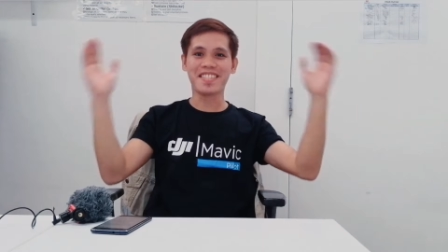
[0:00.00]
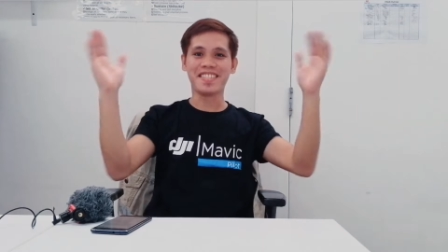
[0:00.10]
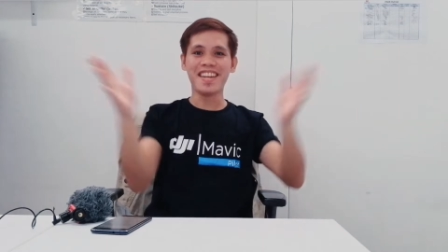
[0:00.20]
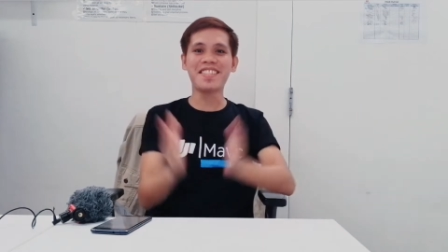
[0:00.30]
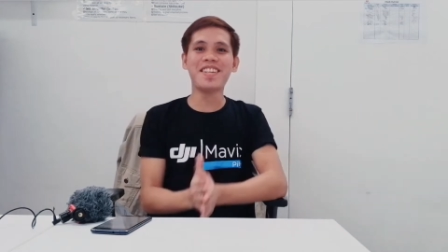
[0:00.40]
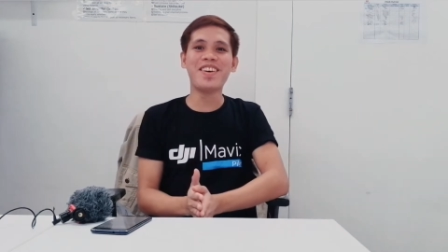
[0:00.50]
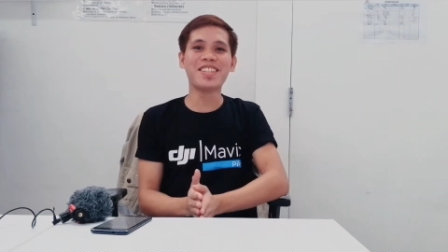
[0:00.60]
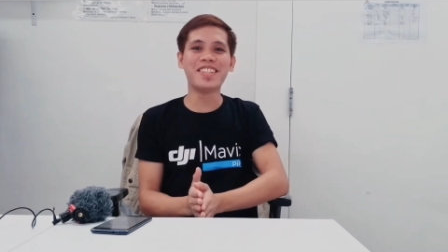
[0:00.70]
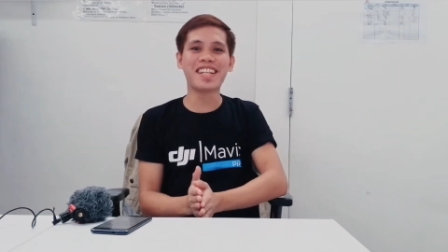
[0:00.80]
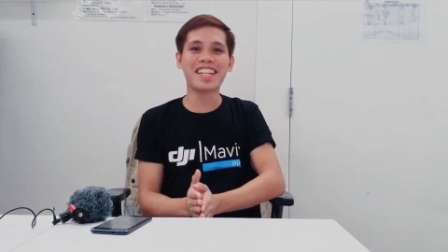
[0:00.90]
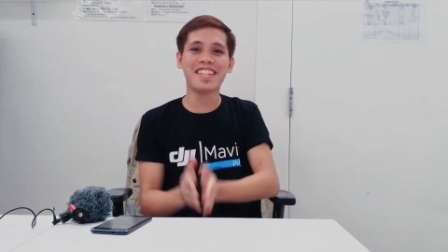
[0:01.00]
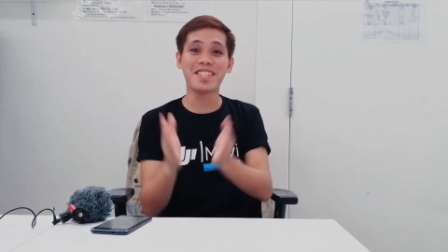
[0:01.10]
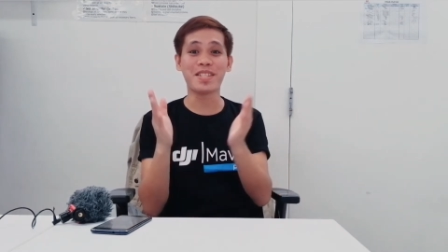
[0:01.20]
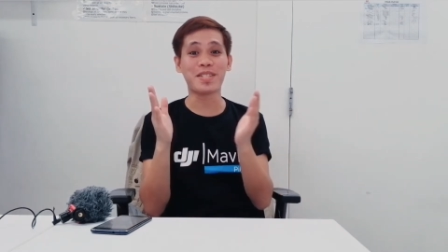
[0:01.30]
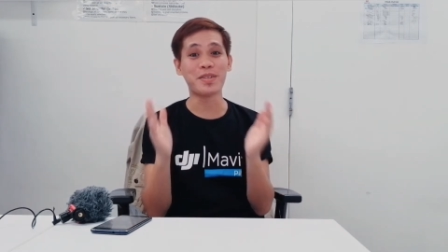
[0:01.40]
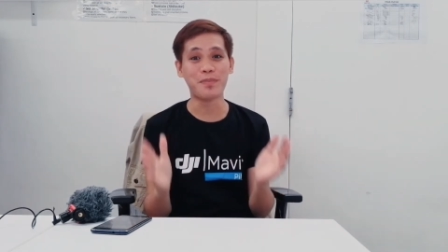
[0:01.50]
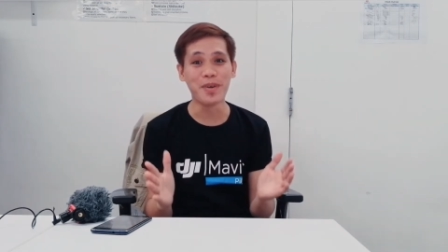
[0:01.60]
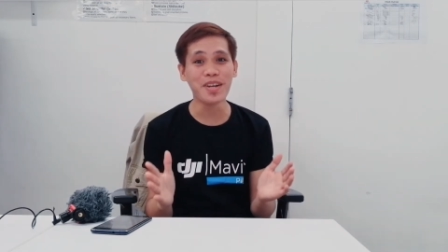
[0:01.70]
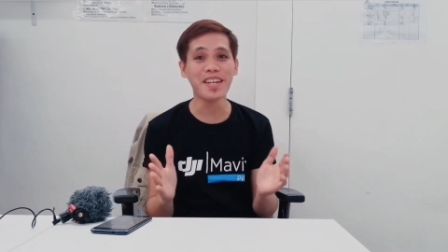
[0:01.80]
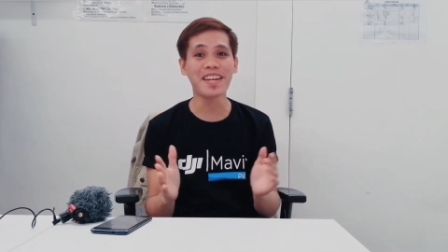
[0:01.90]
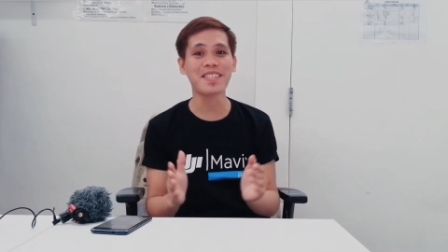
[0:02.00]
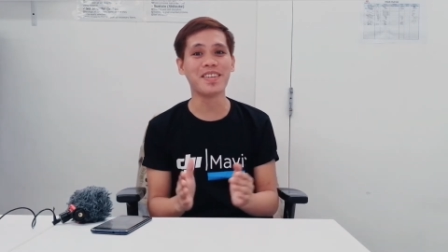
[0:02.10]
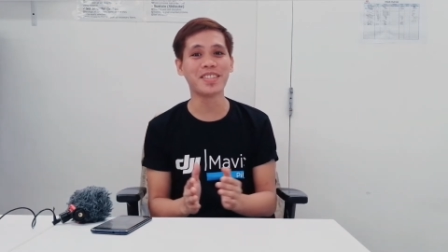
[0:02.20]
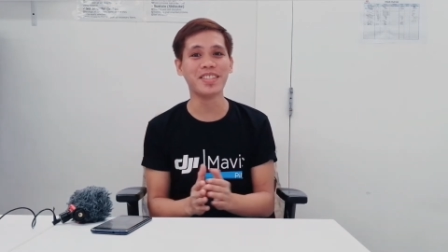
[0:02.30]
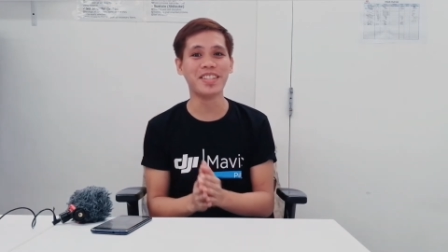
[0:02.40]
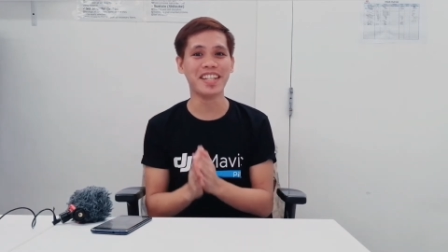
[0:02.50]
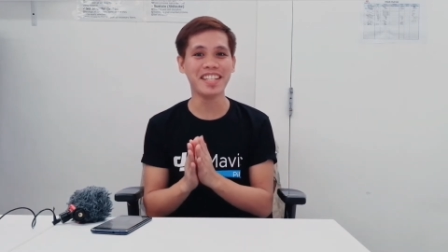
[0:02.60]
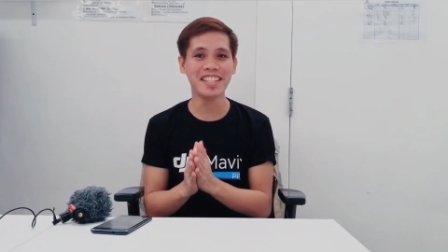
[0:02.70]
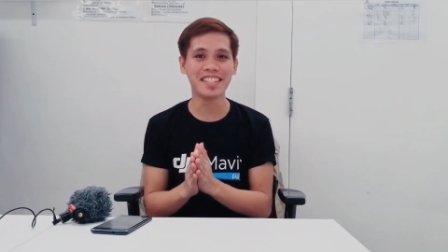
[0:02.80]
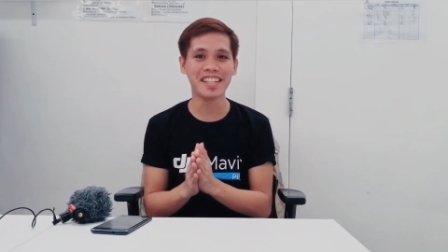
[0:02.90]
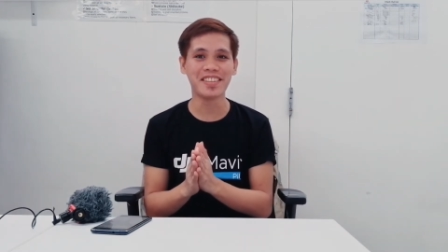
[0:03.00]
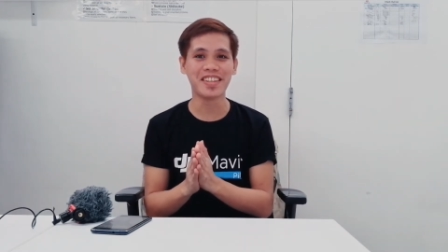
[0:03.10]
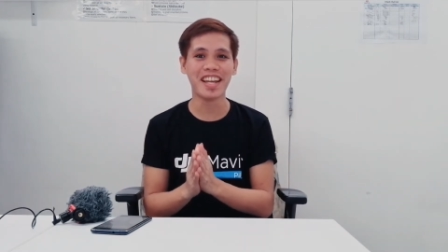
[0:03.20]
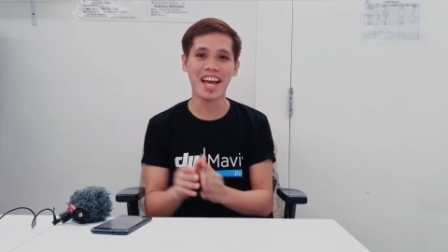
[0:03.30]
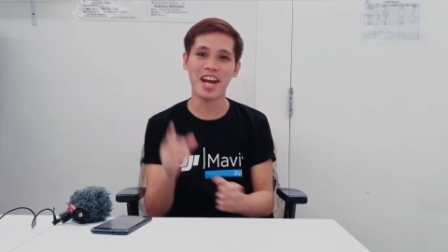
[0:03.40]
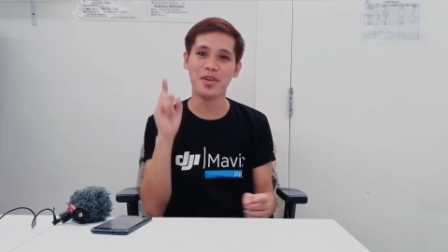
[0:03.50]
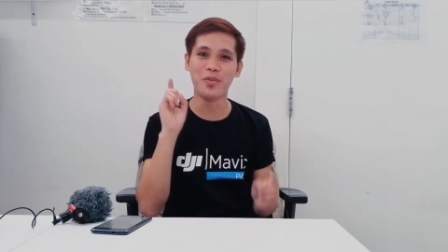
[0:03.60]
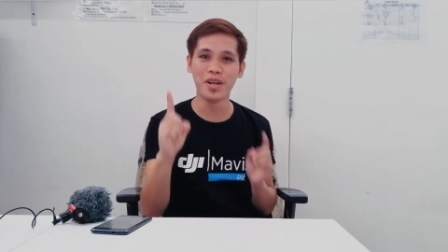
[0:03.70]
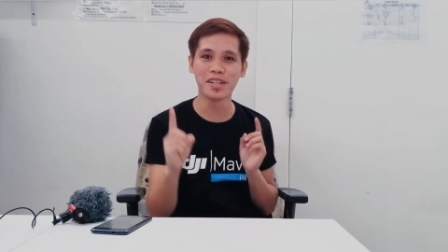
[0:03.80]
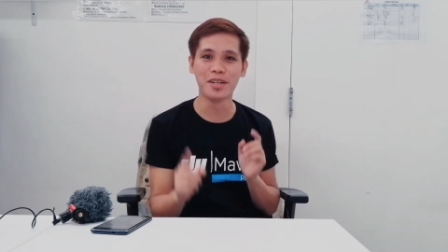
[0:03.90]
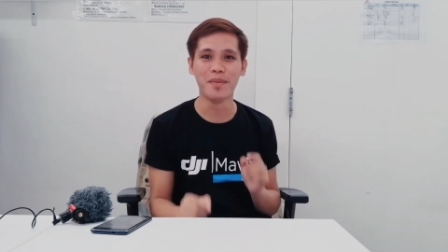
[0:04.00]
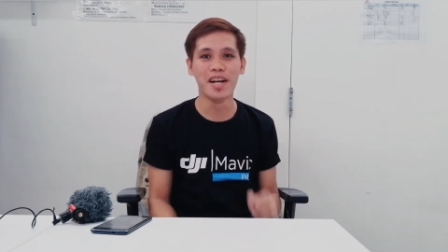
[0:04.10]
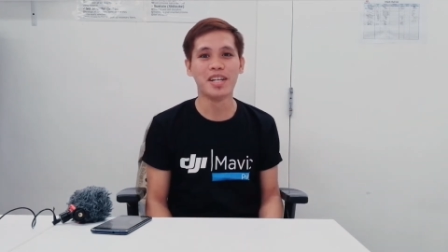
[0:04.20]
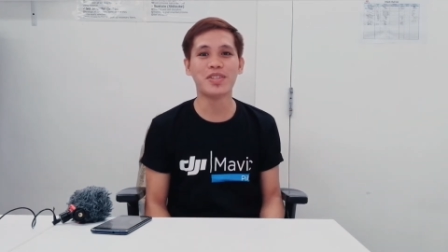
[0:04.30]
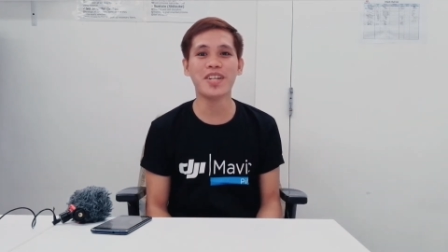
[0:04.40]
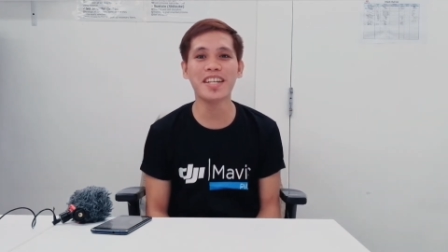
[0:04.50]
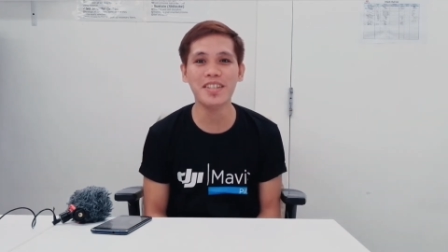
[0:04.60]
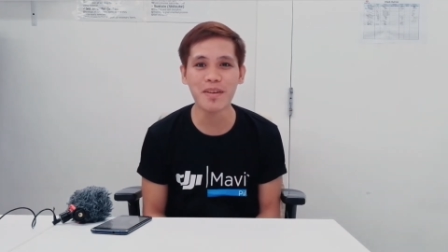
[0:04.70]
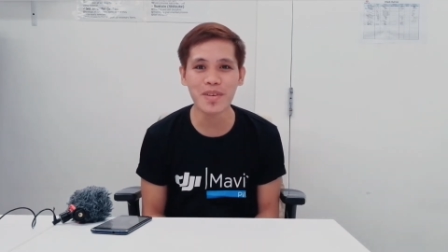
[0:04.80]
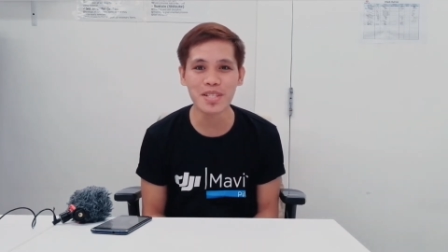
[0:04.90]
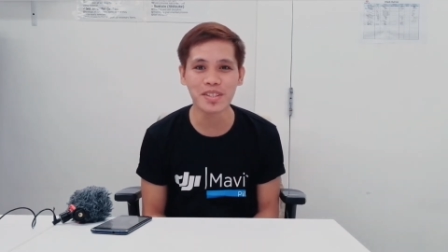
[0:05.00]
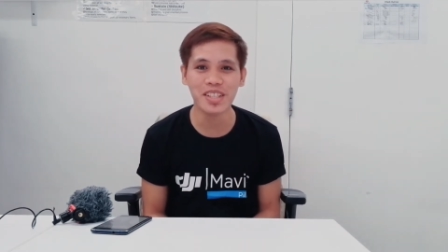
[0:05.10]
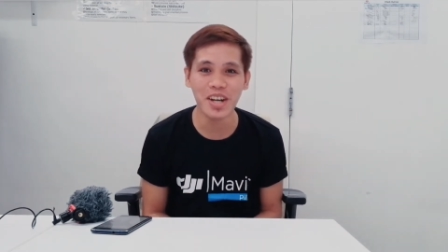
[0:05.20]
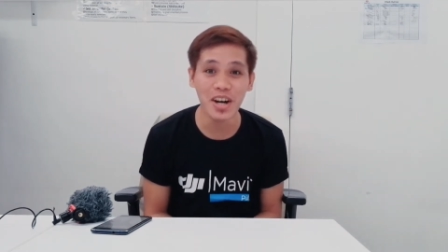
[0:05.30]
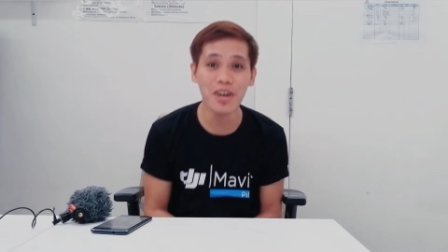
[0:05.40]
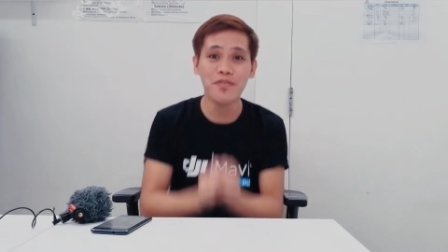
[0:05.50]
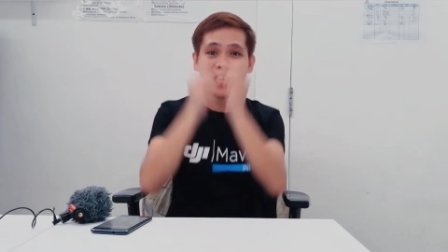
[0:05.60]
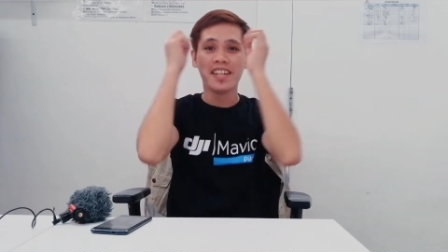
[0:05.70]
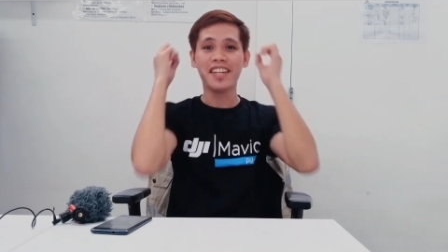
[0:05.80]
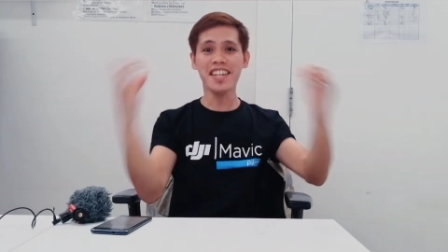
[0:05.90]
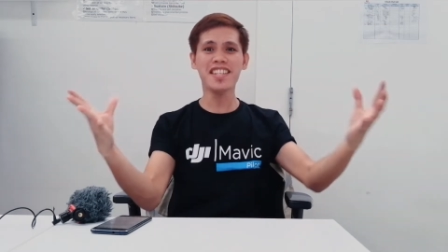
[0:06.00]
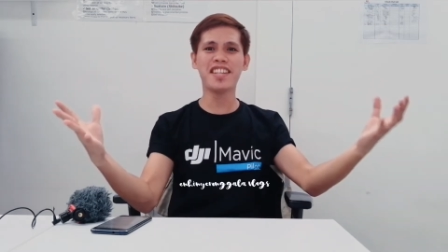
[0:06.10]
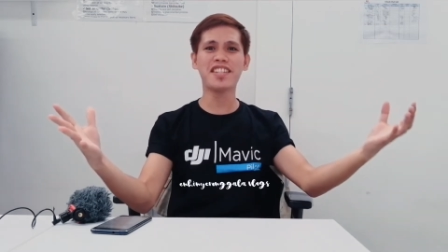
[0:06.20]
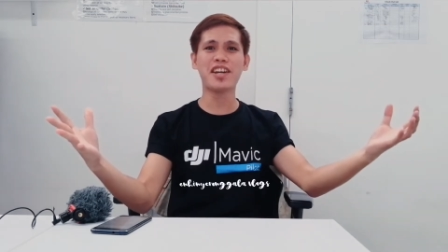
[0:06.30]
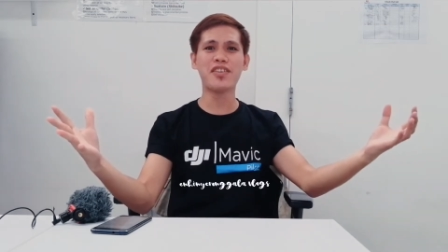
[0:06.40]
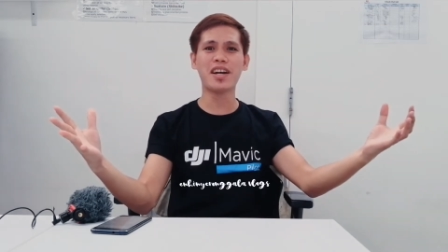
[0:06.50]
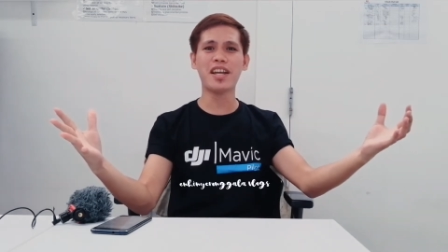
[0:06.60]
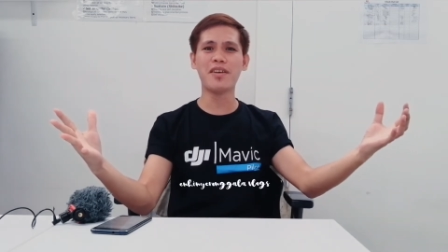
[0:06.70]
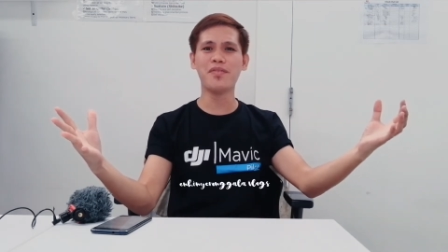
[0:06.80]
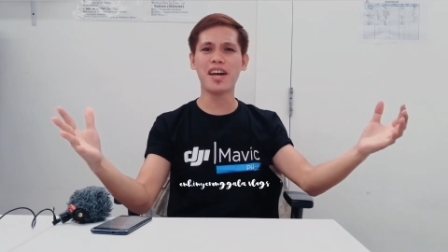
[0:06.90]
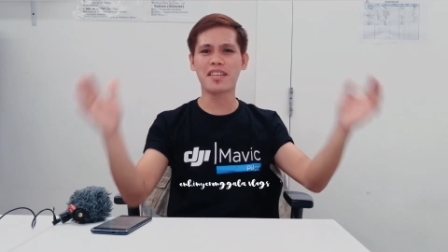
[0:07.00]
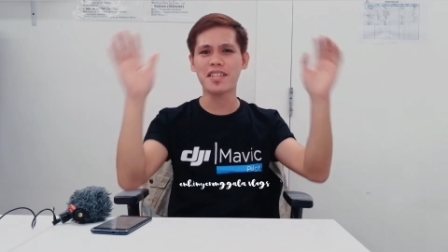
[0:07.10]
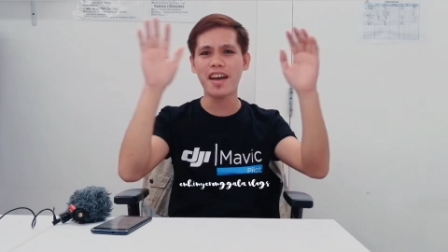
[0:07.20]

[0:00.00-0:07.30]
Yes, hello Outdoor Kara. This is your boy Next Outdoor Inhinyerong Gala and welcome to another episode of Inhinyerong Gala Vlogs.